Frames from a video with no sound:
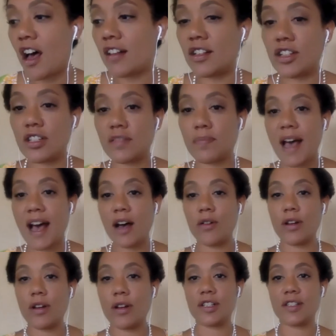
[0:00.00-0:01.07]
knowledge is
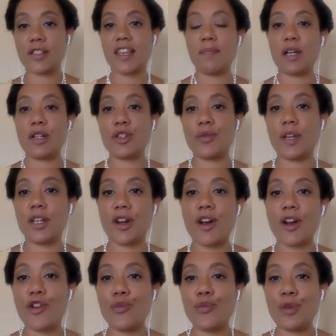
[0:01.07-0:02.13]
power just keep on doing your
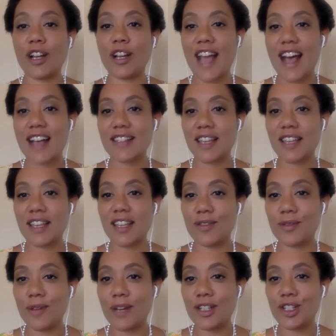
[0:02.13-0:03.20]
homework and asking
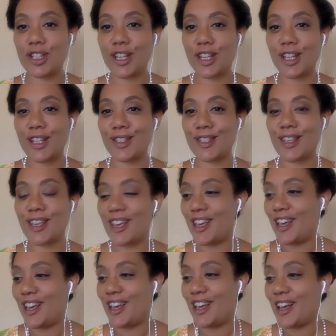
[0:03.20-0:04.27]
those questions
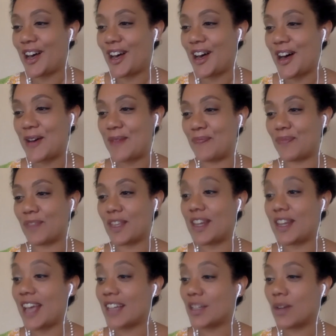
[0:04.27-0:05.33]
um,
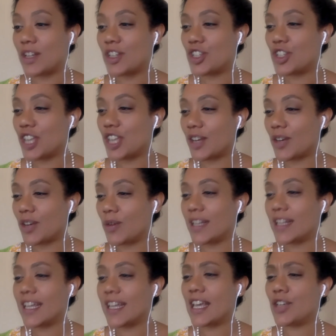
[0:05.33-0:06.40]
next question
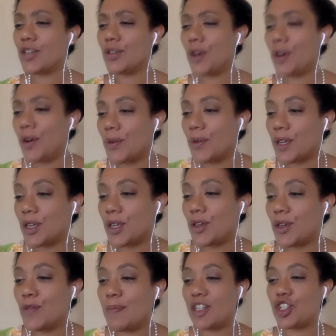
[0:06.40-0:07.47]
quickly. You know,
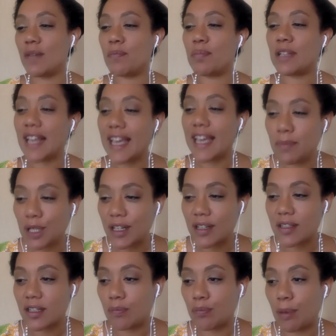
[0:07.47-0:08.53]
you mentioned
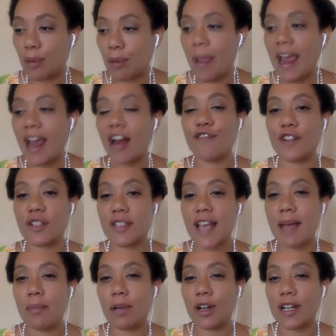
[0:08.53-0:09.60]
playbooks to prepare for
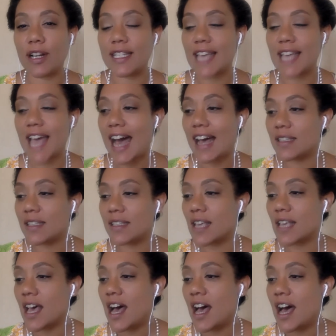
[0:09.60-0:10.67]
cyber attacks.
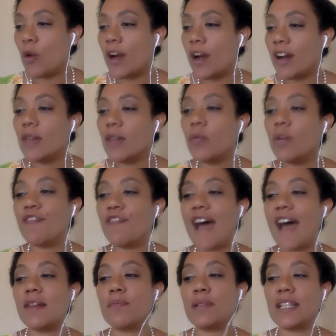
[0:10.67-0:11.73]
Where can we
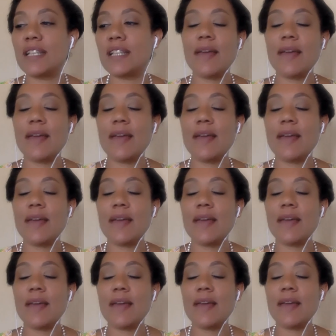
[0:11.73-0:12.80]
find play
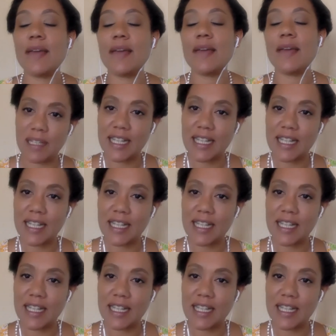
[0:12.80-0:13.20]
templates?